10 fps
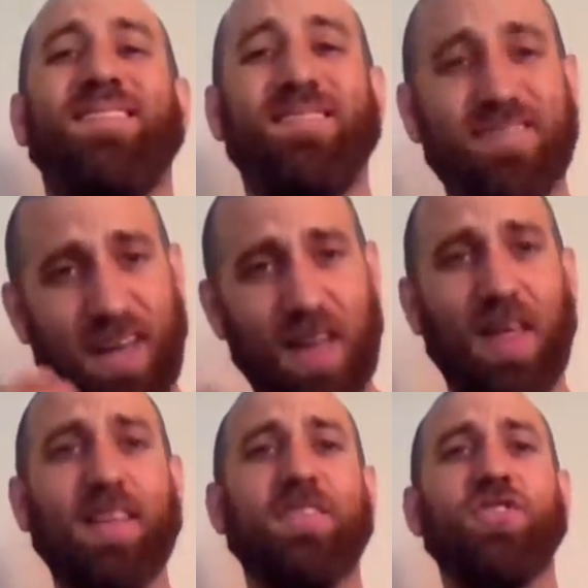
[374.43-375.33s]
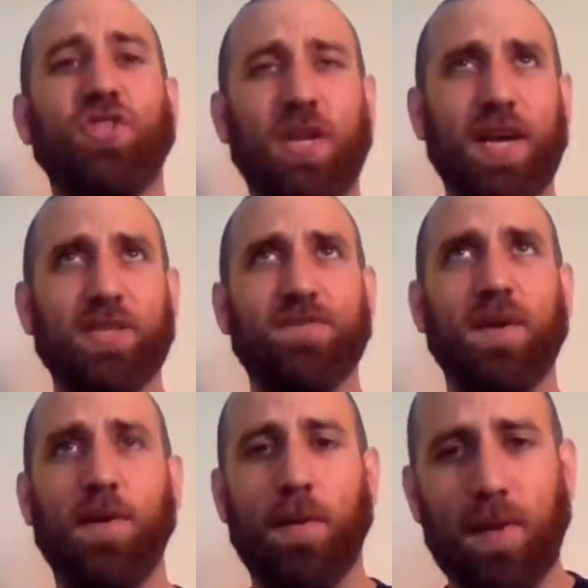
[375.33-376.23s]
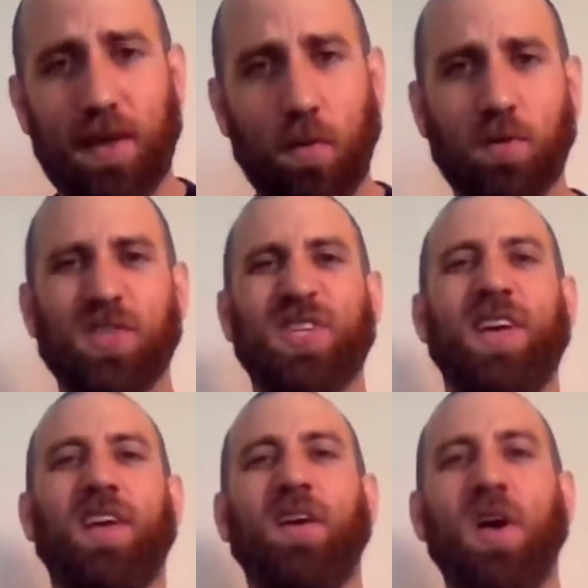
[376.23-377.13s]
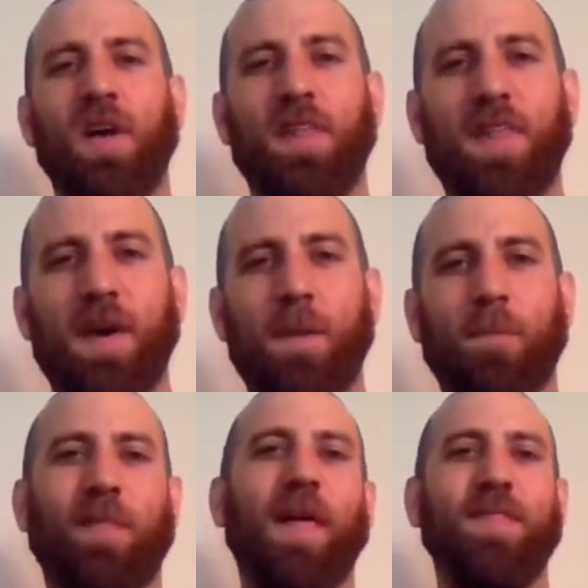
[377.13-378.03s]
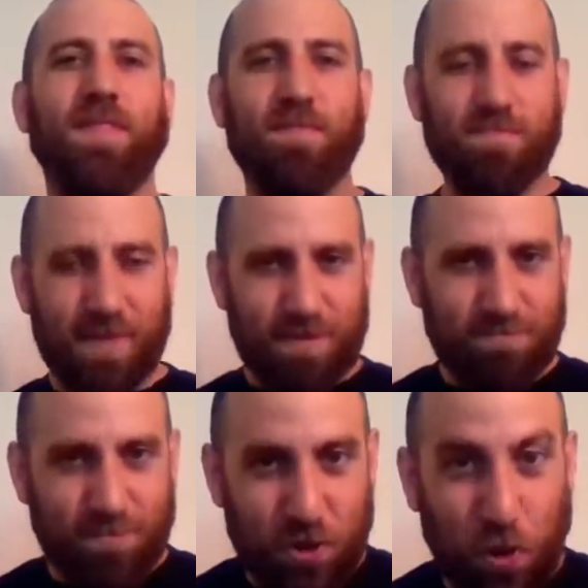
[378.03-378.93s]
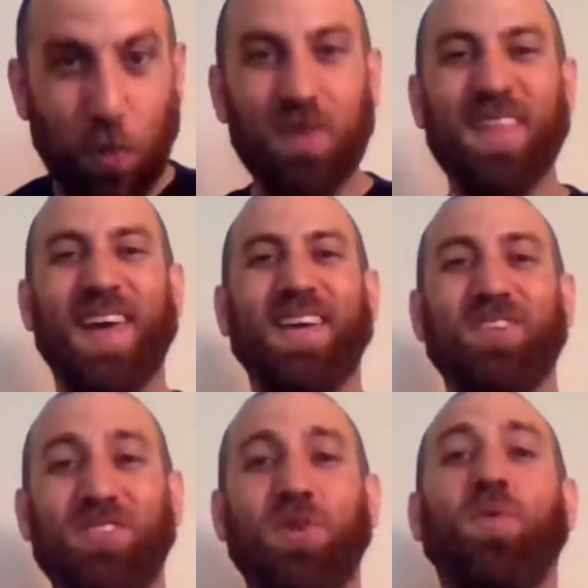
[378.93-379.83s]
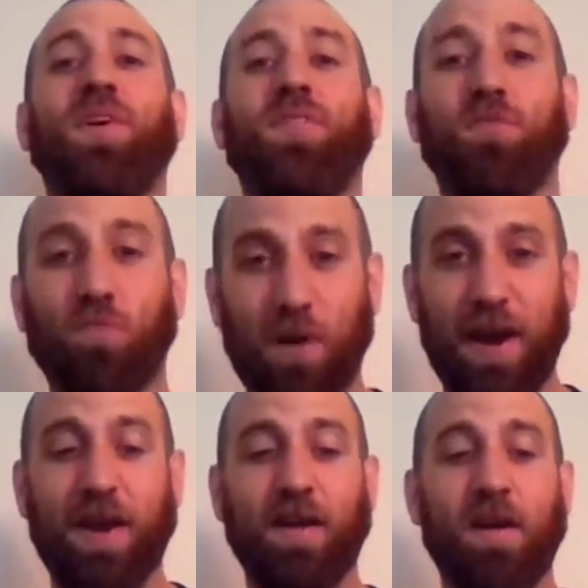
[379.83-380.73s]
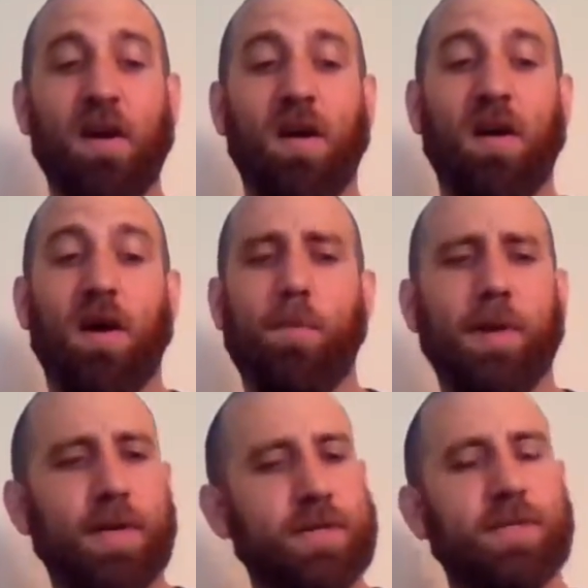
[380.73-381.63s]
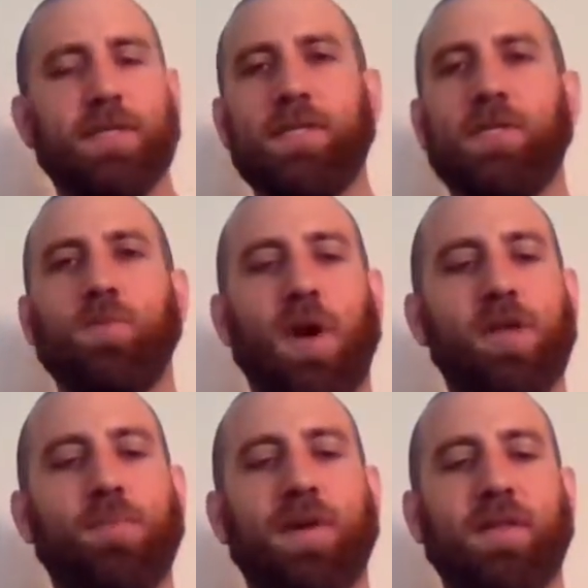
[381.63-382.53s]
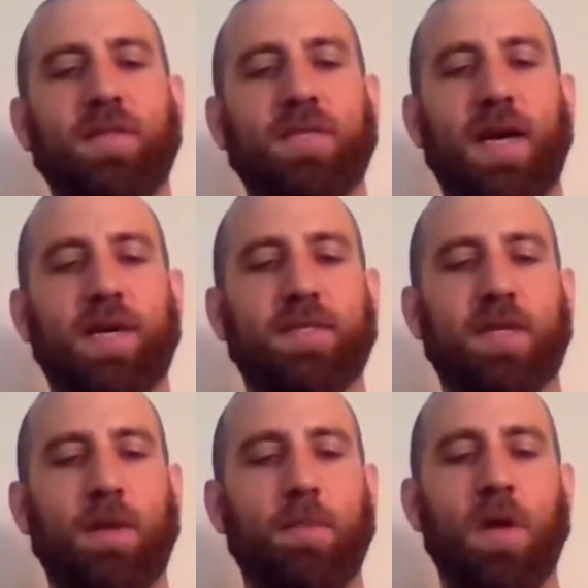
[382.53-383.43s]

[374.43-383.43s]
I like this change of WWE that we're seeing let them do what they can do in the ring, because this is why you pick these guys up.